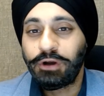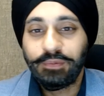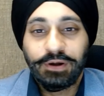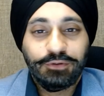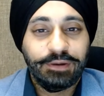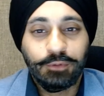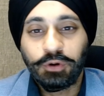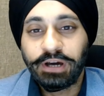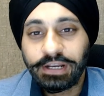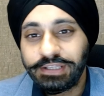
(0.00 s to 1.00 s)
about
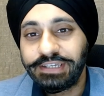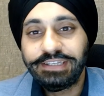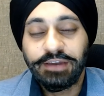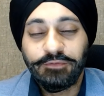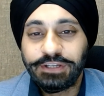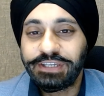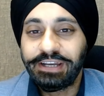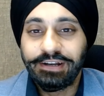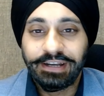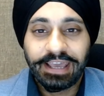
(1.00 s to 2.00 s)
cryptocurrencies every
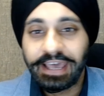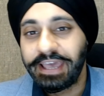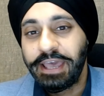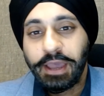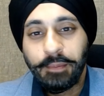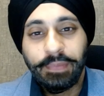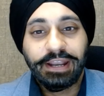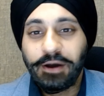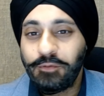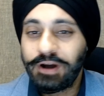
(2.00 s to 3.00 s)
single day.
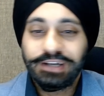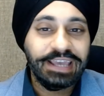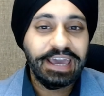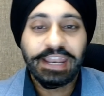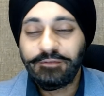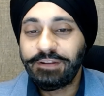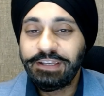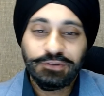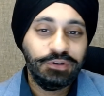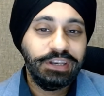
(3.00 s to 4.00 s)
Metaverse,
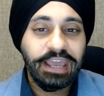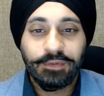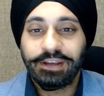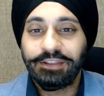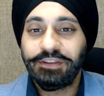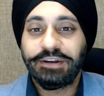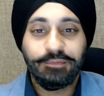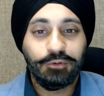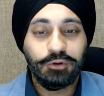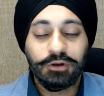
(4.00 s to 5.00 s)
NFTs, you name it in the
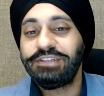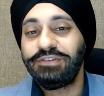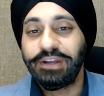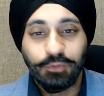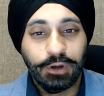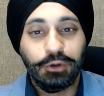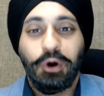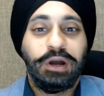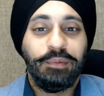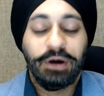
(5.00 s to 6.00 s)
crypto industry, and we
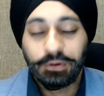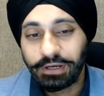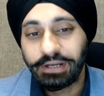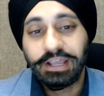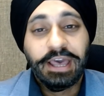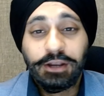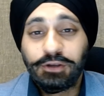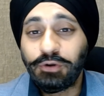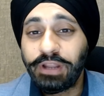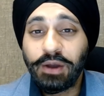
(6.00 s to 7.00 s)
talk about it.
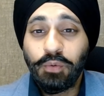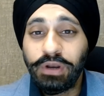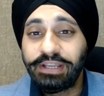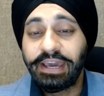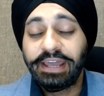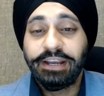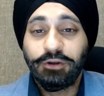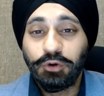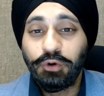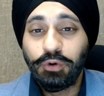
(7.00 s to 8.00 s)
Today we'll get
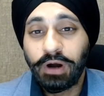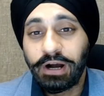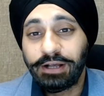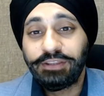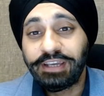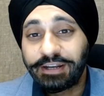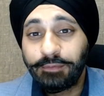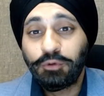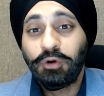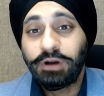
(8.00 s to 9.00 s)
into the
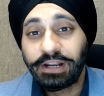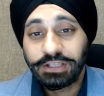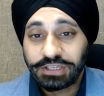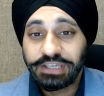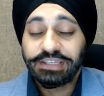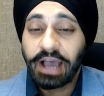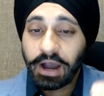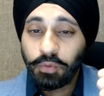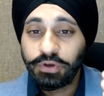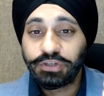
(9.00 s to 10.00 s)
cryptocurrencies,
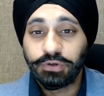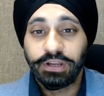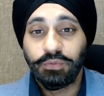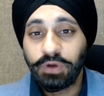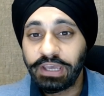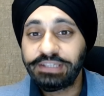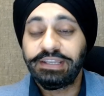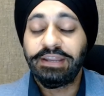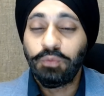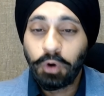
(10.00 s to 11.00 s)
how we should invest,
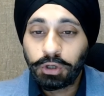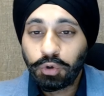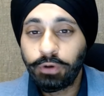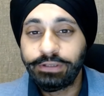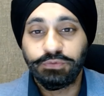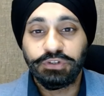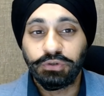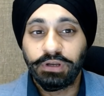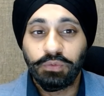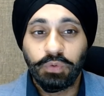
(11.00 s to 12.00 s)
in what coins we
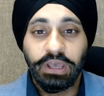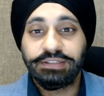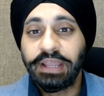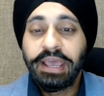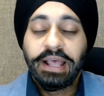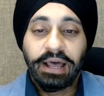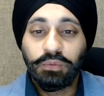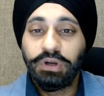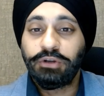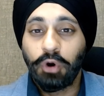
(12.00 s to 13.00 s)
should invest,
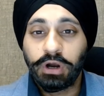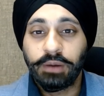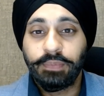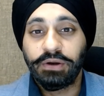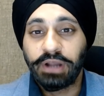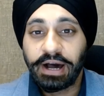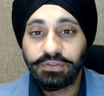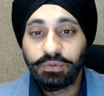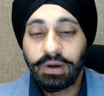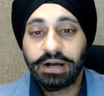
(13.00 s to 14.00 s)
and we'll talk about how
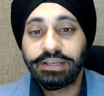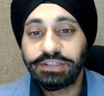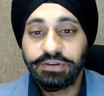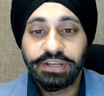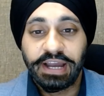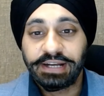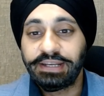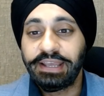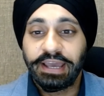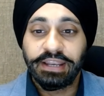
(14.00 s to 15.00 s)
the markets are
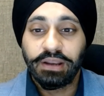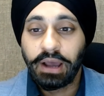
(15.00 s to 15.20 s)
reacting and